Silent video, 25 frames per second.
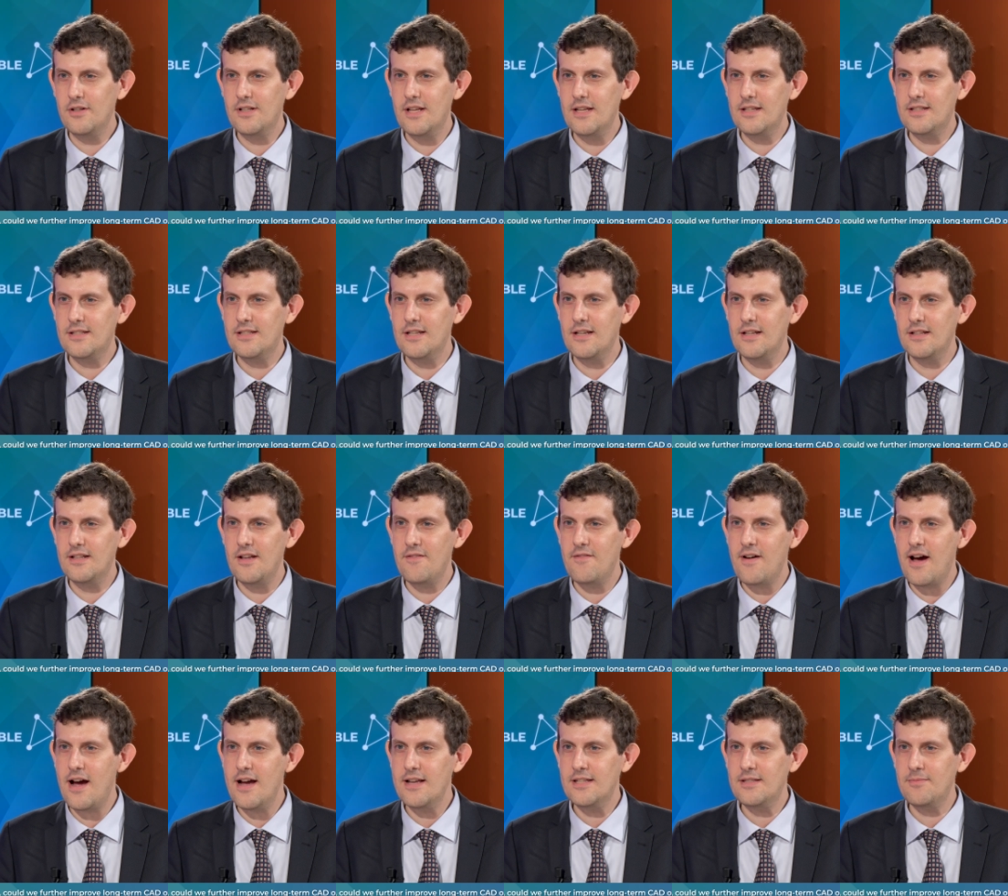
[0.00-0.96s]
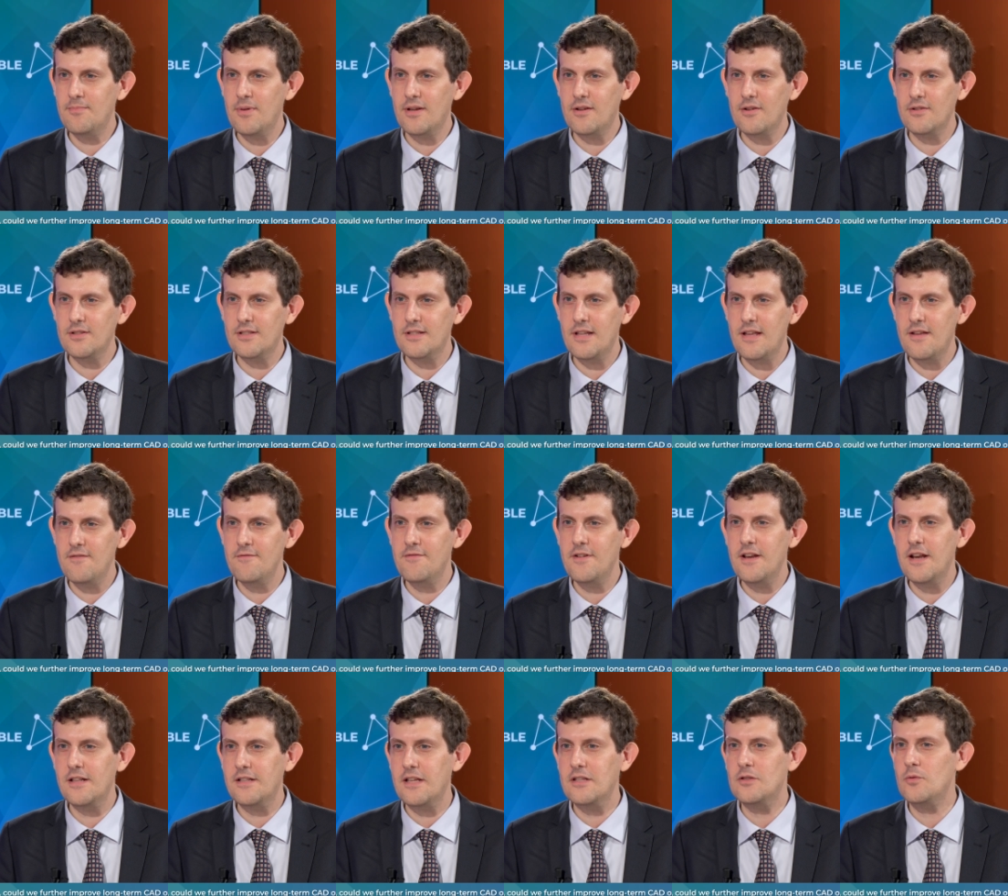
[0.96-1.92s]
this uh, device because the
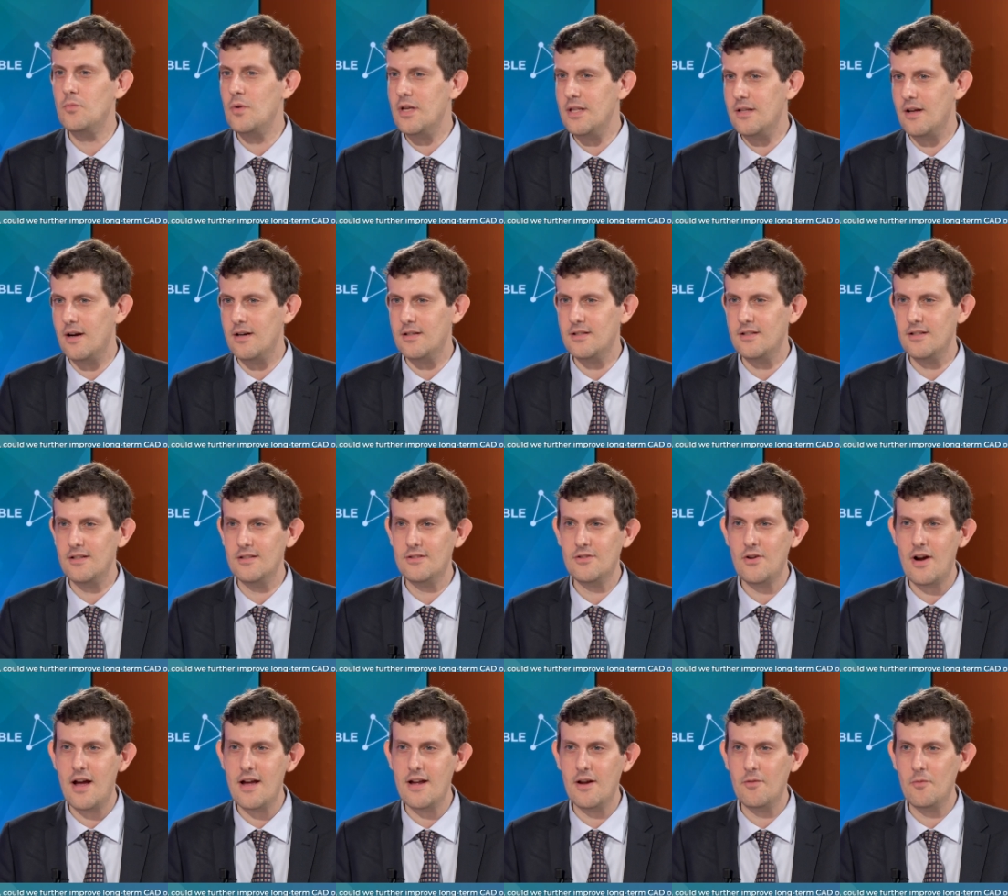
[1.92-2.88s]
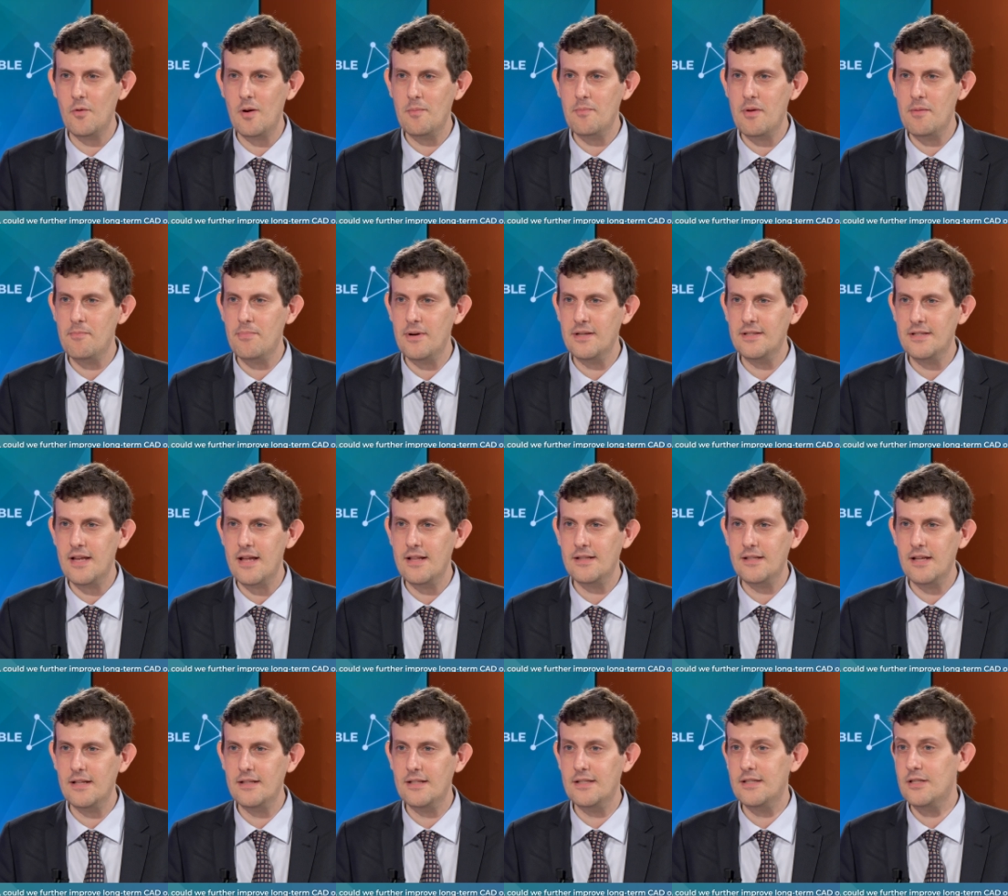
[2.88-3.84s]
Infinity SWEDEHEART uh, trial will be
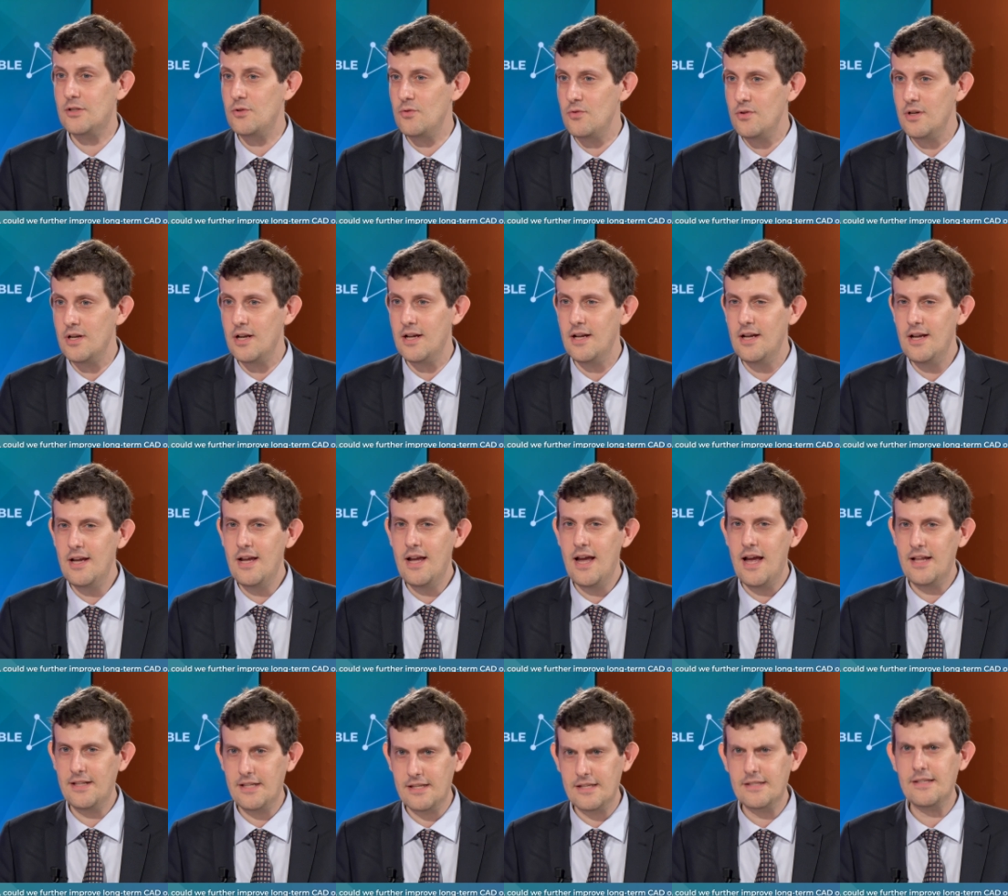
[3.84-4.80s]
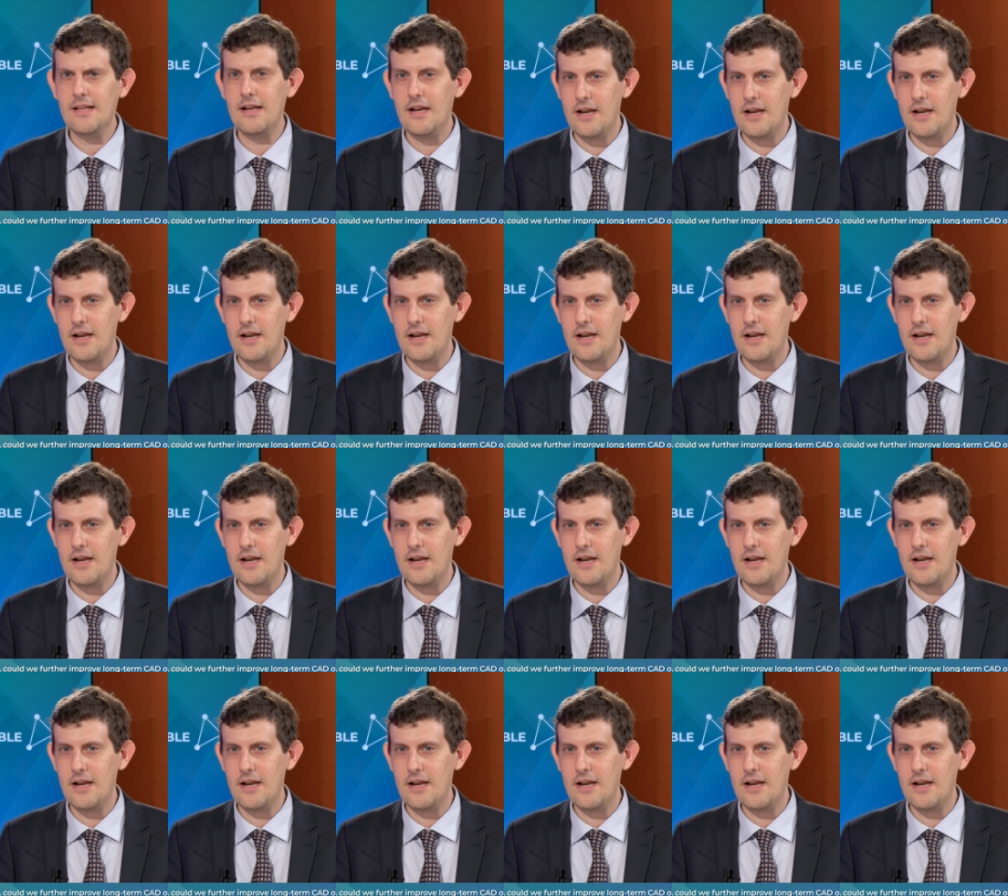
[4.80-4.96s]
presented soon and this is a